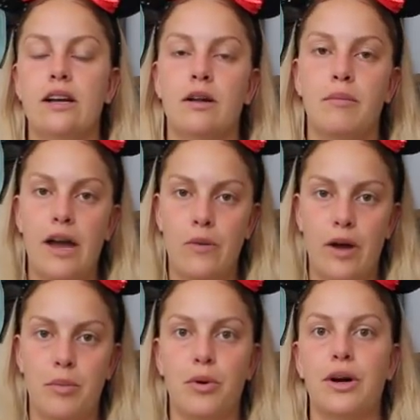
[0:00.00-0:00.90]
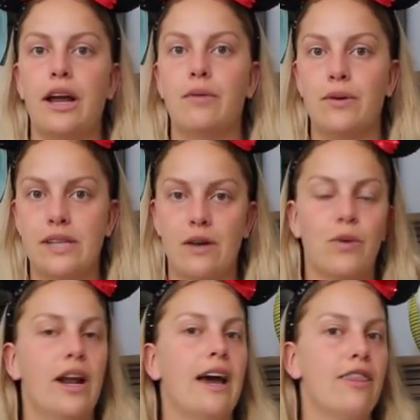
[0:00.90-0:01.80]
And on my whiteboard, I wrote down
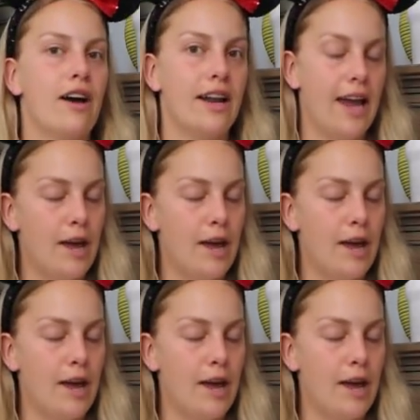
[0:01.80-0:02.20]
what I thought